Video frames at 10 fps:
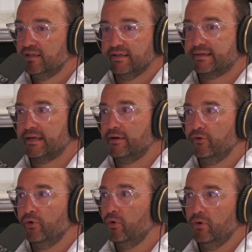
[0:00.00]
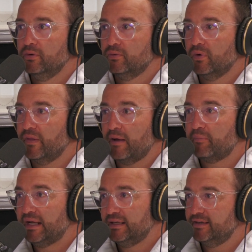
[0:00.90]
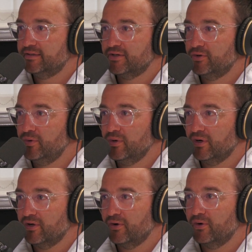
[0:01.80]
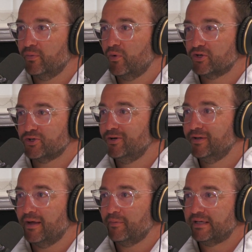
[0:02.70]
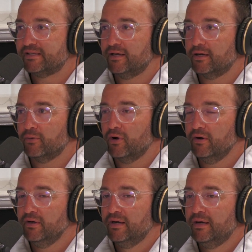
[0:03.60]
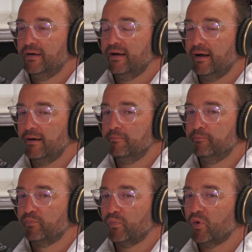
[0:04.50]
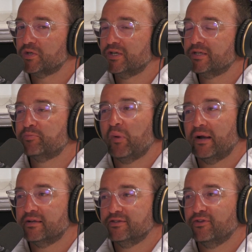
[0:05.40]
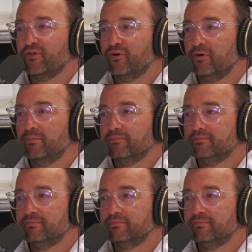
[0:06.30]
you didn't know what that might lead to or what journey that might take you on. Was it as bad as you thought?